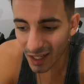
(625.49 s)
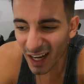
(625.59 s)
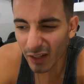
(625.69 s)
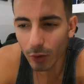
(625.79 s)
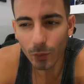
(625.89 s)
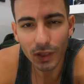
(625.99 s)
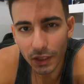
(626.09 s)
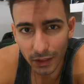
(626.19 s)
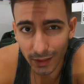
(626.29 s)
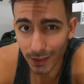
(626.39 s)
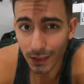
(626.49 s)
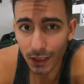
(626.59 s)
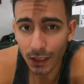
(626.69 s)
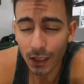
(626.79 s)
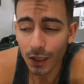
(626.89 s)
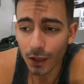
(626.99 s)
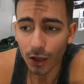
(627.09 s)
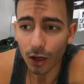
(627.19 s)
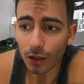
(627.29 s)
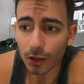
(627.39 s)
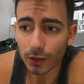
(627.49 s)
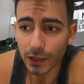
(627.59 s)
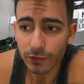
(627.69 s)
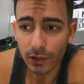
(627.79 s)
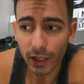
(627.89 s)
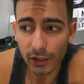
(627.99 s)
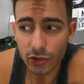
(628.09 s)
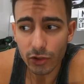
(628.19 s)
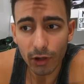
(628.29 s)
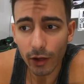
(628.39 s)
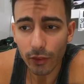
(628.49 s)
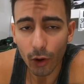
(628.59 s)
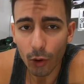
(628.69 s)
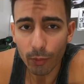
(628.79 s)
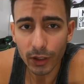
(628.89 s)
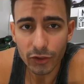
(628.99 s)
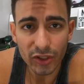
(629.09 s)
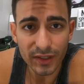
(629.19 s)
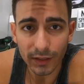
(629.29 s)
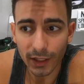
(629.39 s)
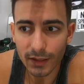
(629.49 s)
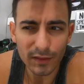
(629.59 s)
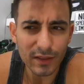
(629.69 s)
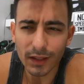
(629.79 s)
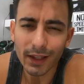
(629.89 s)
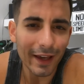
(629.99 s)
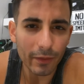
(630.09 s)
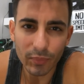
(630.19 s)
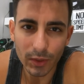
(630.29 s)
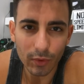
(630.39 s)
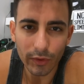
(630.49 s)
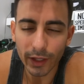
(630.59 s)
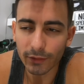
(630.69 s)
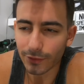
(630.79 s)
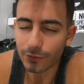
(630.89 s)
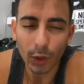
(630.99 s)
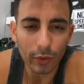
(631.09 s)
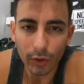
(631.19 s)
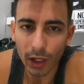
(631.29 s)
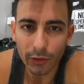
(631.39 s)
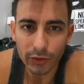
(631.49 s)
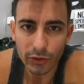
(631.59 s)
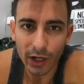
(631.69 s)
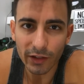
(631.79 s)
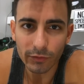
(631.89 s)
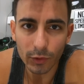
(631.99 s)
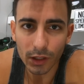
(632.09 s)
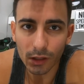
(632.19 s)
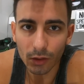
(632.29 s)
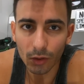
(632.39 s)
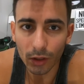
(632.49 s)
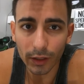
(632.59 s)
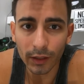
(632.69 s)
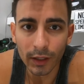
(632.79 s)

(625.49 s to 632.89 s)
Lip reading: I don't really like leaving the H2 out in the open, just in case there's a lot of people that don't know how to drive well, or